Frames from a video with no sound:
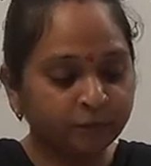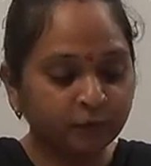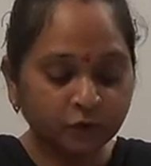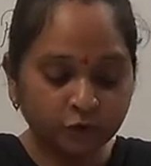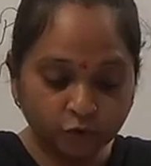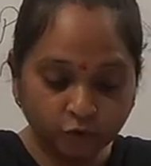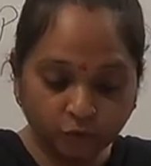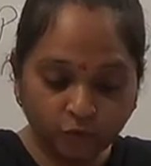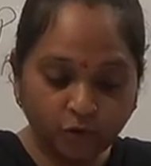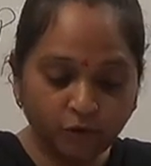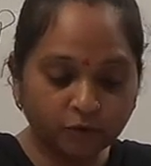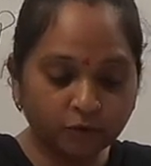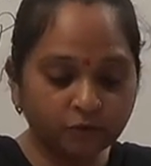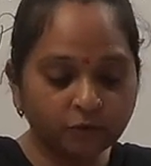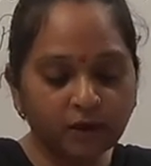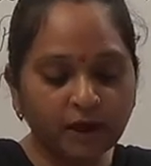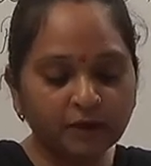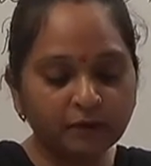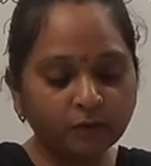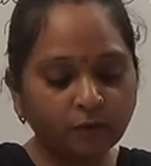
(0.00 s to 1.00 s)
Tomorrow
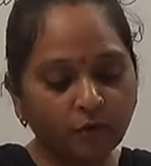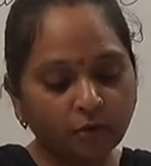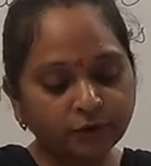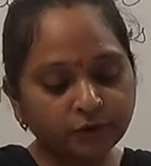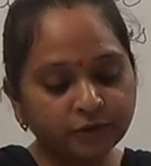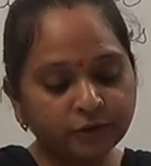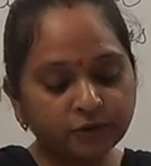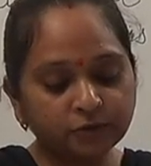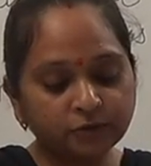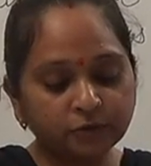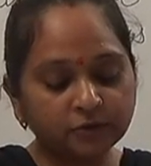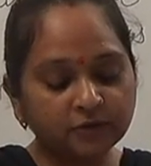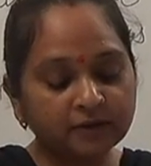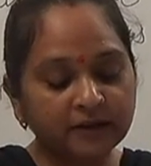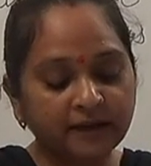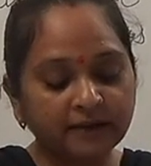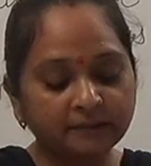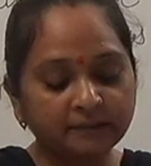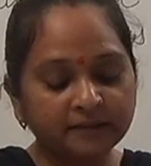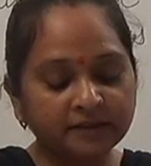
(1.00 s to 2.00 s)
I want you to
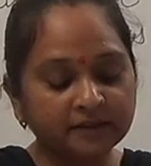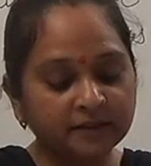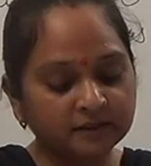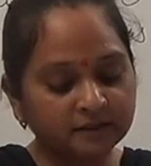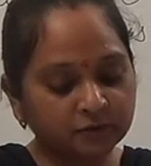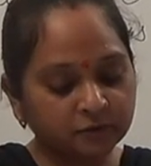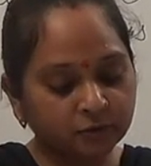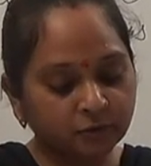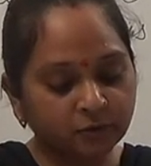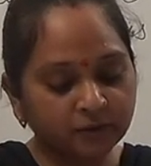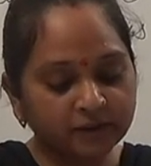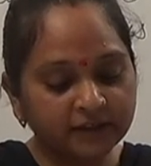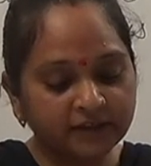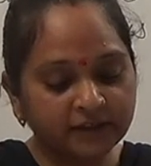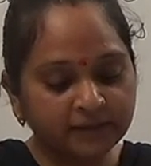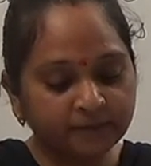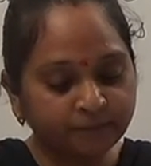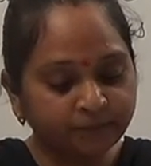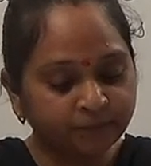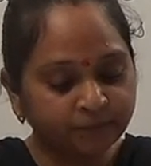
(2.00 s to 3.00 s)
tell me the story
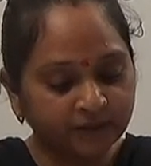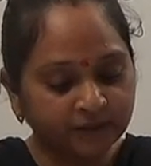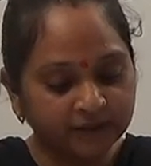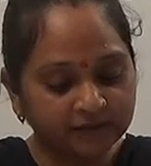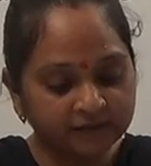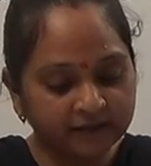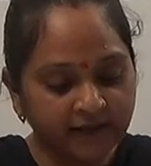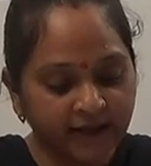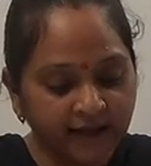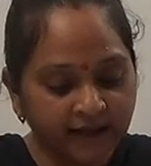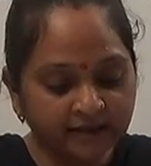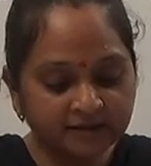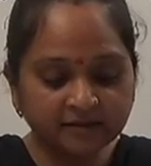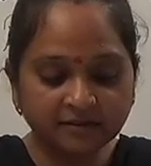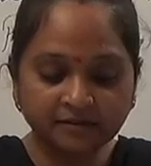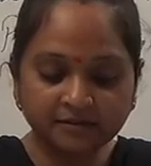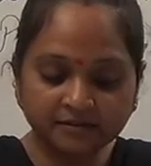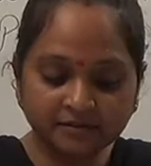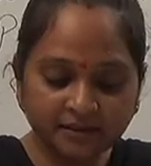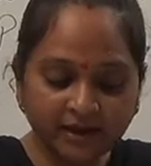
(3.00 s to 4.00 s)
that
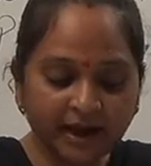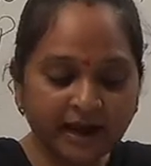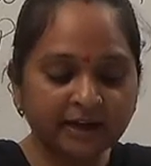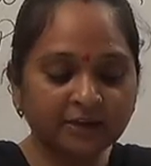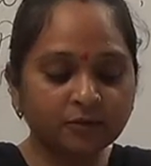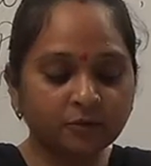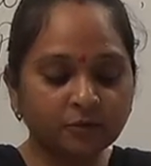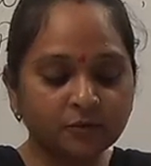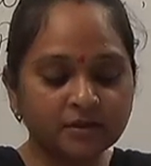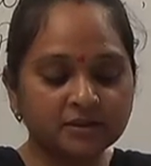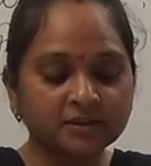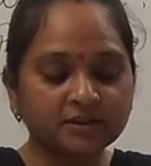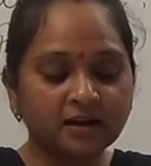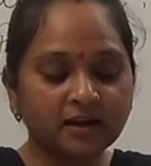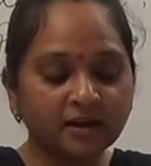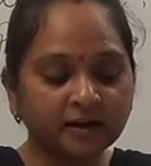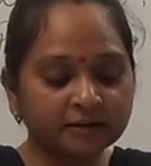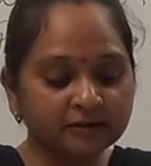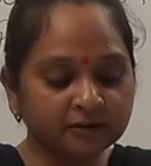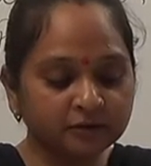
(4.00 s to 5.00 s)

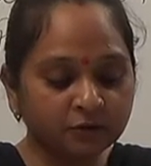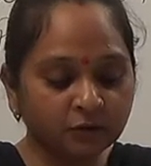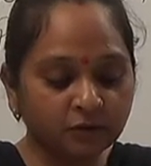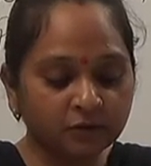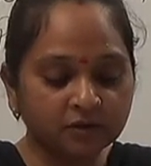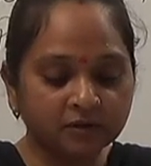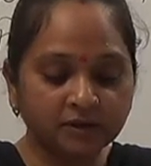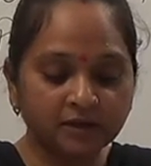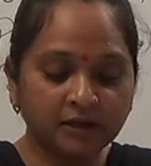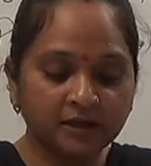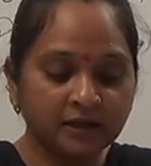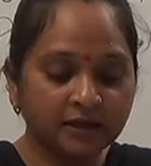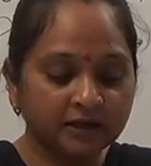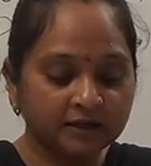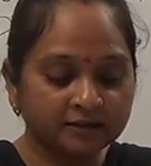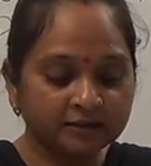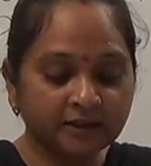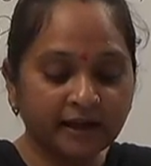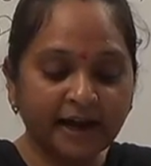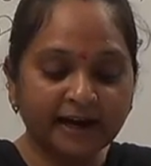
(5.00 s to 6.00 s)
wizard took
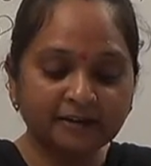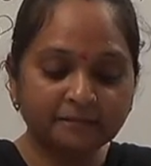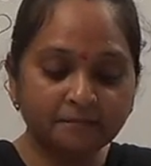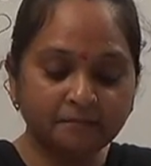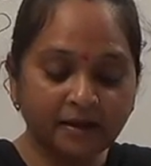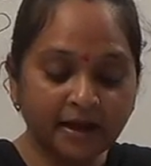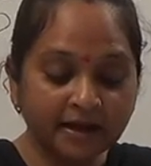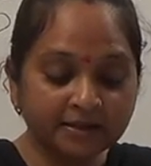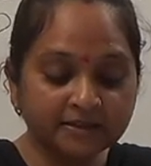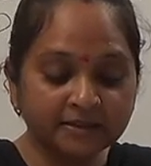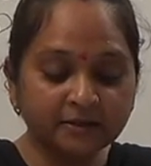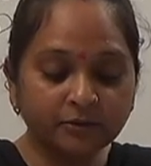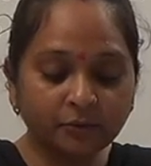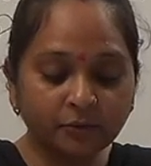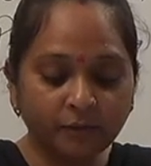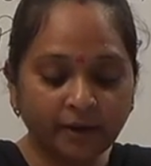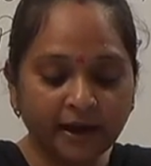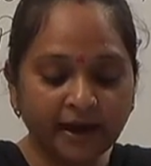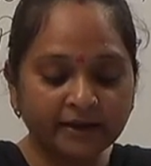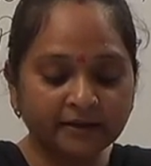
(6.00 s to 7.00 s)
that magic
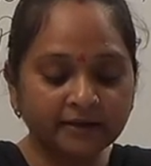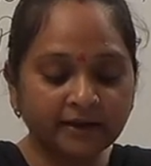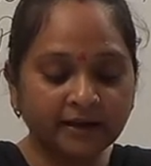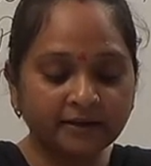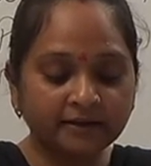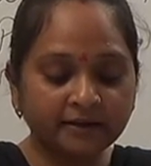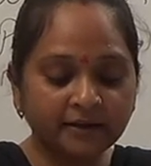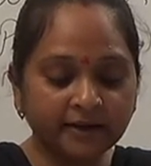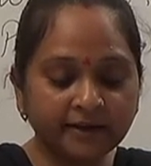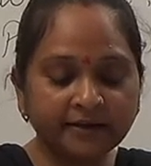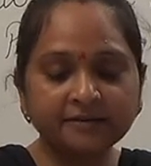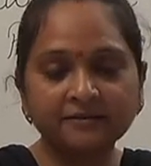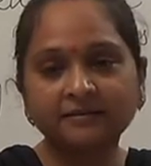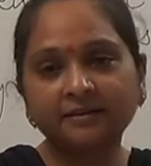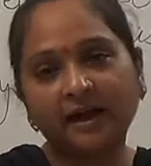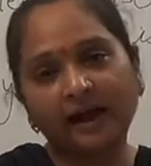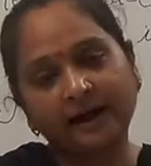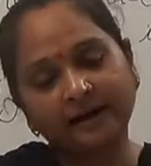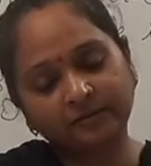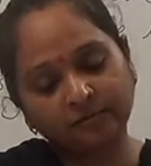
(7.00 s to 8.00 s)
wand and hit
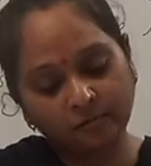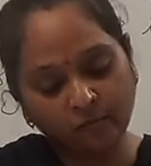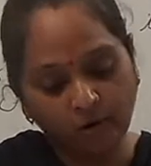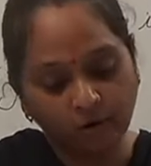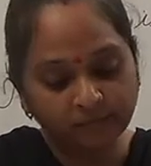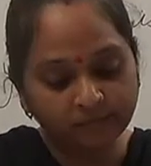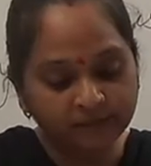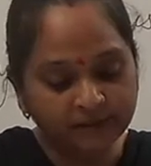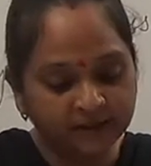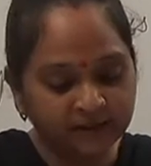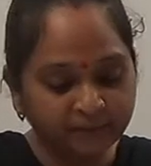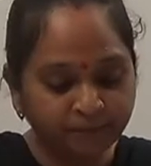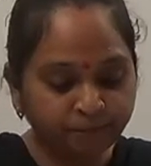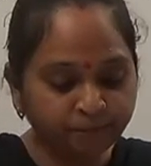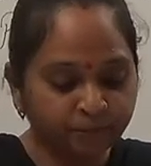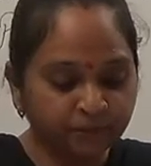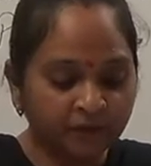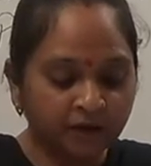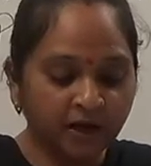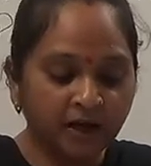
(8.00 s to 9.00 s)
that mommy.
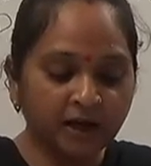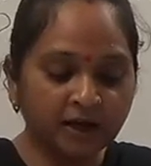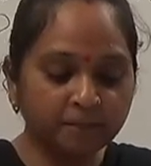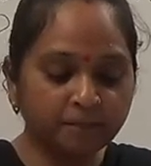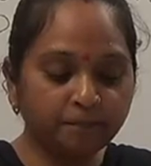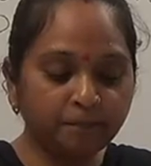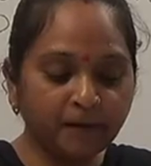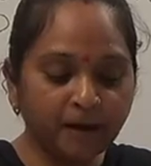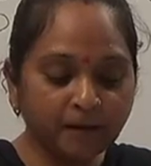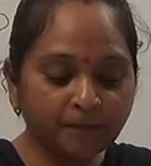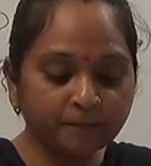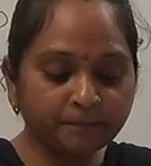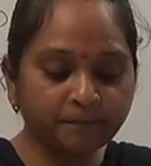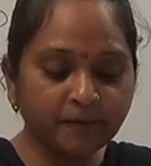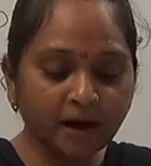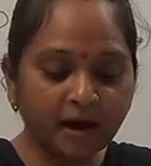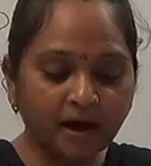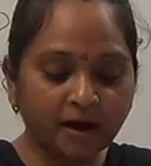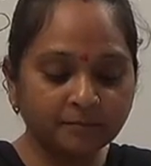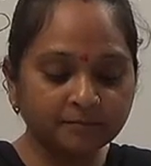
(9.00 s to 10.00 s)
Her plump
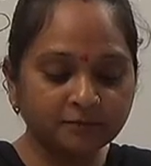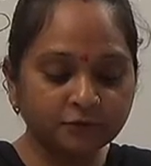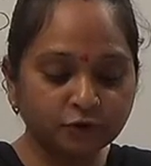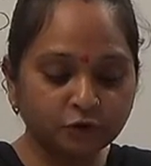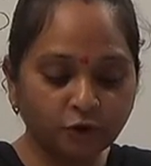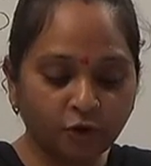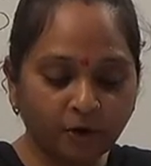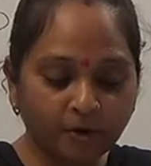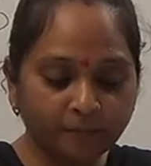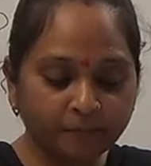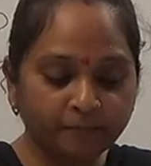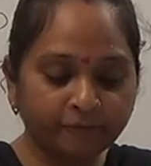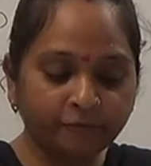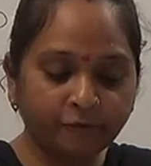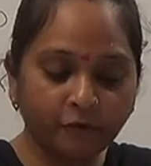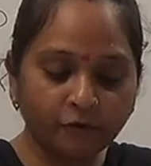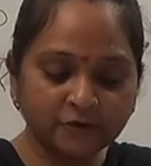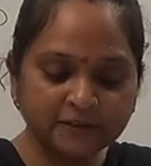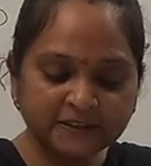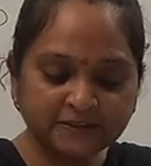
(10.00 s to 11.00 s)
arms chopped
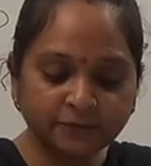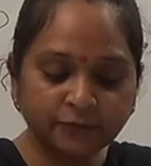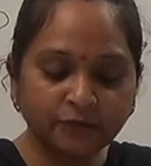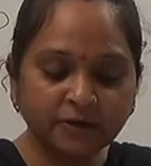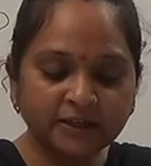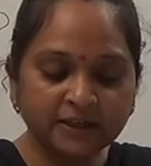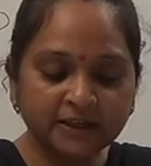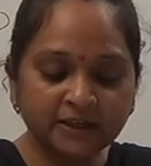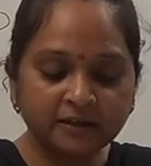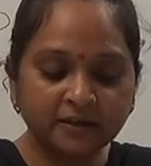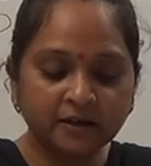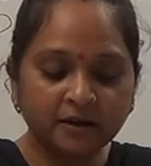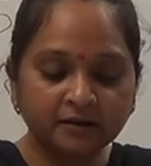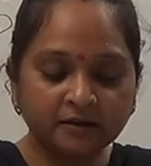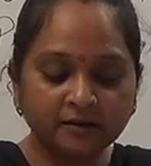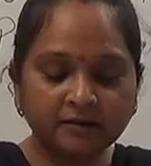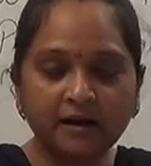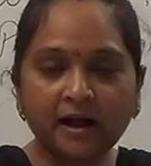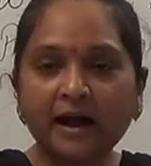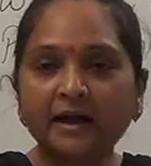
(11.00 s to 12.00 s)
forcefully
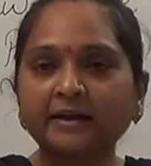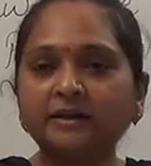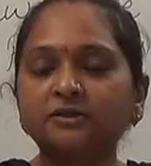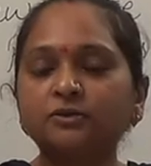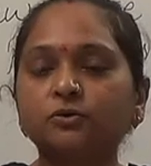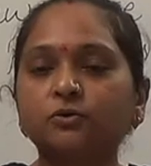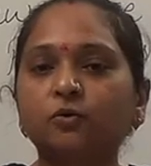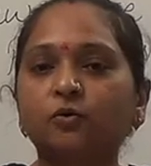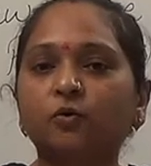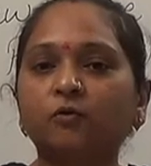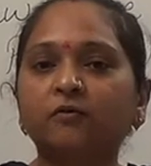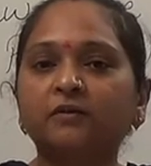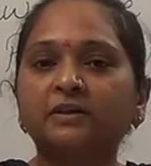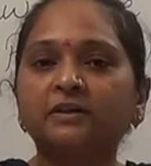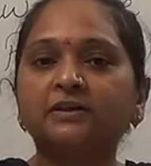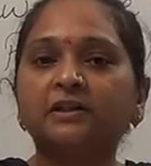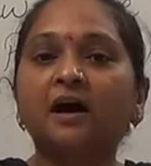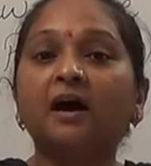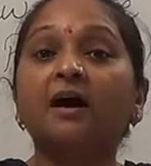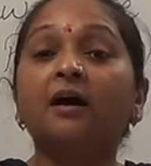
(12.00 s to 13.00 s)
right over
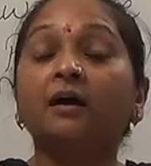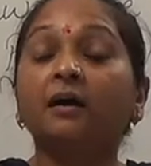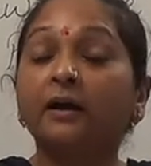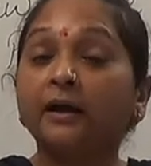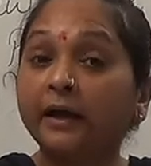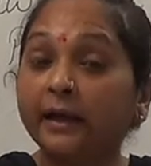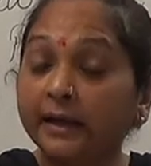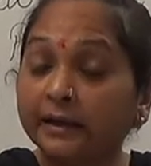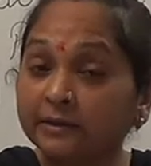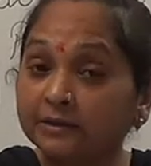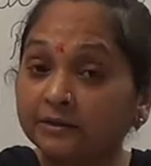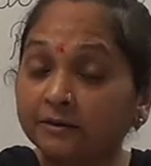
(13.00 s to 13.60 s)
the head.